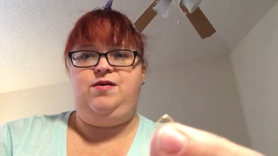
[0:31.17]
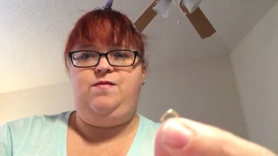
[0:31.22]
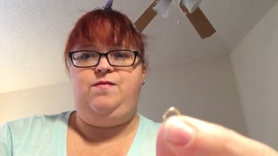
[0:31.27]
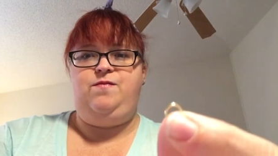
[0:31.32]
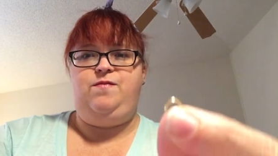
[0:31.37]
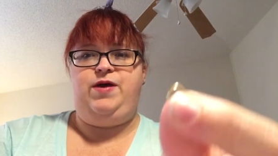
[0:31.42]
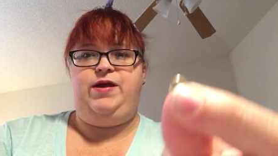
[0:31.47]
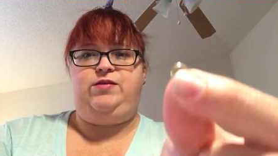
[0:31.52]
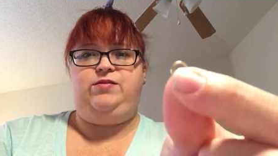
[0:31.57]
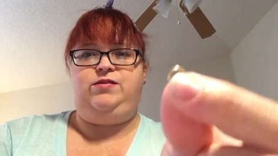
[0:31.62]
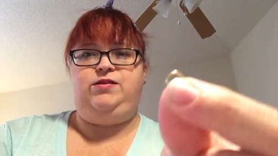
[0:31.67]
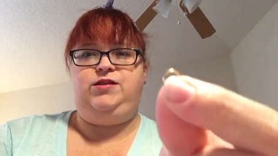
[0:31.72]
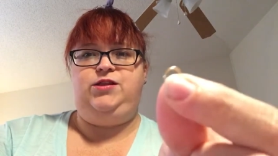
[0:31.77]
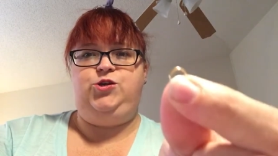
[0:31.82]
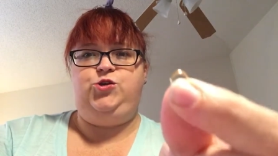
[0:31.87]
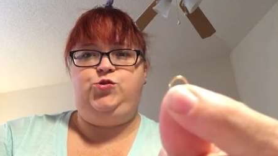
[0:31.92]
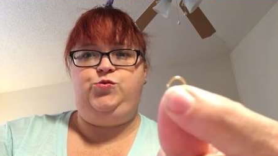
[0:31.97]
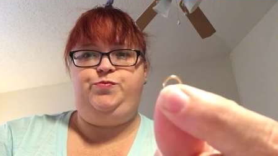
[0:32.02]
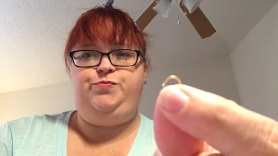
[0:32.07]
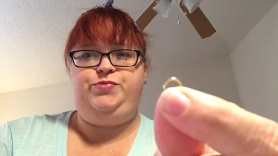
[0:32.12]
metal
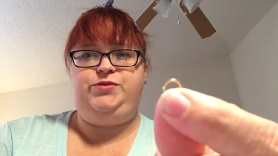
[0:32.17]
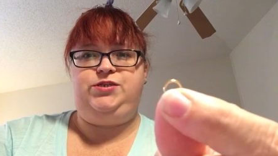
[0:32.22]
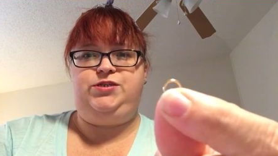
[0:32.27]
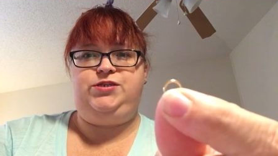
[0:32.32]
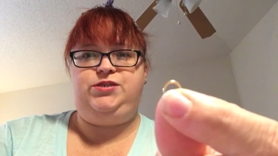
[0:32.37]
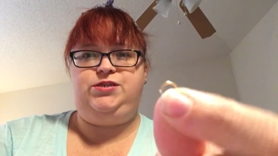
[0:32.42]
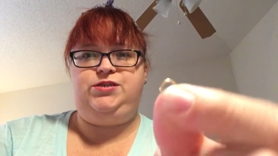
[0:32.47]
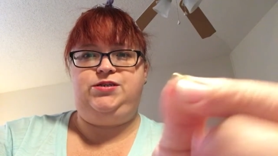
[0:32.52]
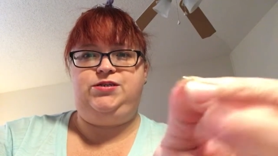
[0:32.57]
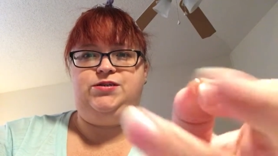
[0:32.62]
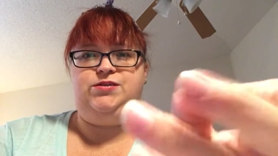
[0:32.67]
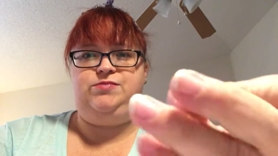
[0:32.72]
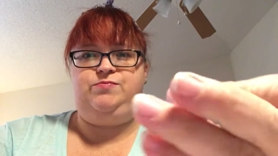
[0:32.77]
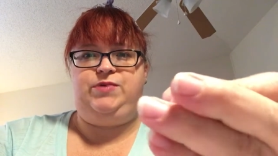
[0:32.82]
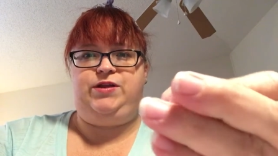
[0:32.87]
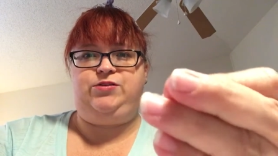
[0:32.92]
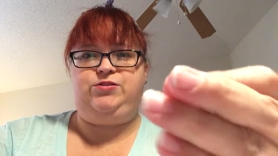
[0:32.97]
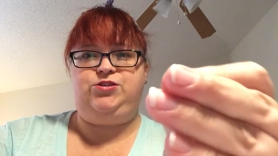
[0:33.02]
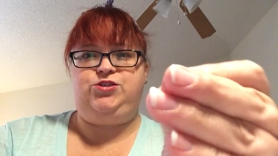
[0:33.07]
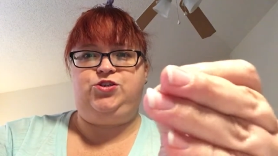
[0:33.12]
loops,
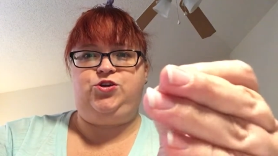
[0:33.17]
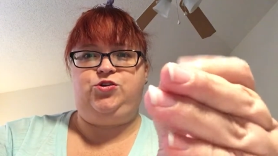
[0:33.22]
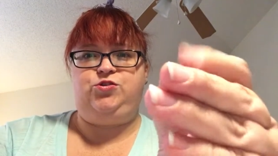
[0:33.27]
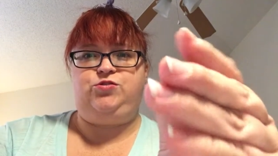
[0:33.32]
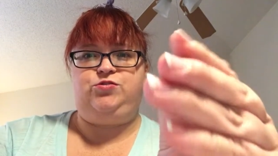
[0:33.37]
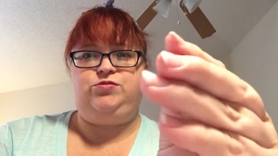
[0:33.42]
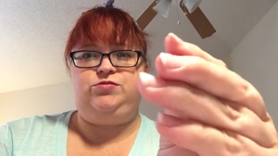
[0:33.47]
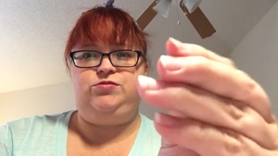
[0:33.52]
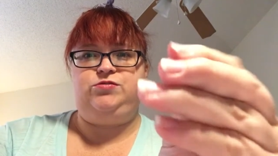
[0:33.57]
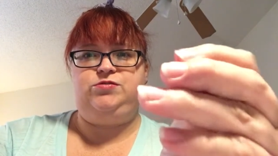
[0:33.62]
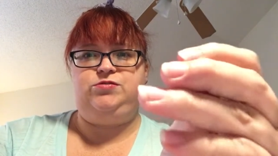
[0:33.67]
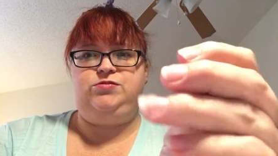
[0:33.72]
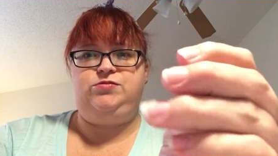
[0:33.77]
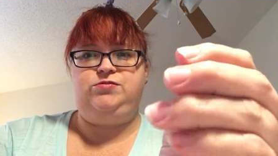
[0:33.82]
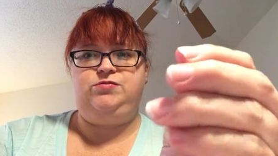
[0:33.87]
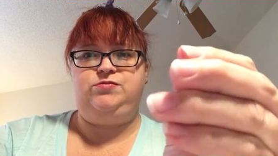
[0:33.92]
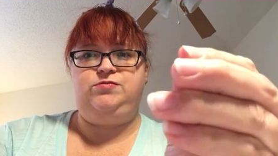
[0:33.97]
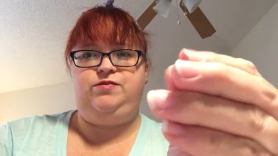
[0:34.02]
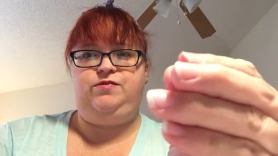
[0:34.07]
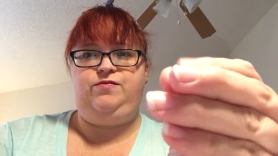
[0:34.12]
metal circles,
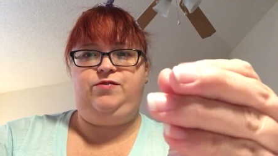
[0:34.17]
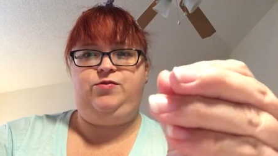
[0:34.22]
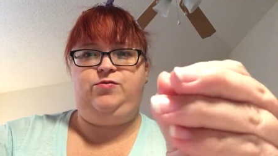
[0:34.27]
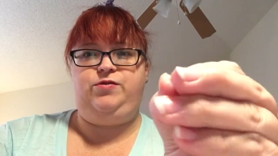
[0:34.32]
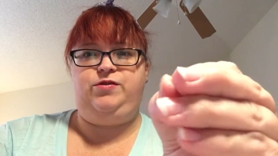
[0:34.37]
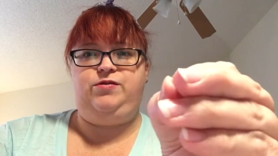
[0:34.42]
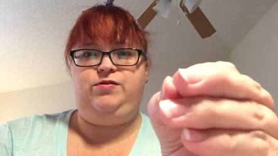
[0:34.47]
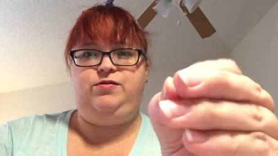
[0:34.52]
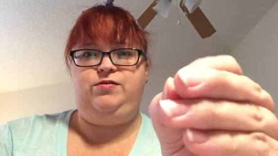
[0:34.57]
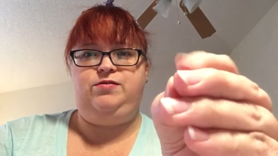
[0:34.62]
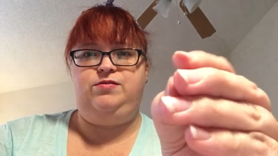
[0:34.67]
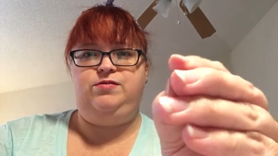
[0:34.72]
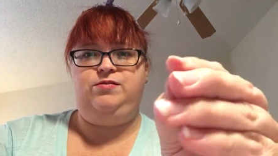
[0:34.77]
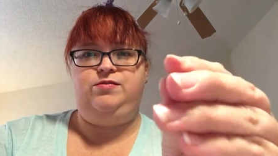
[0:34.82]
if you will.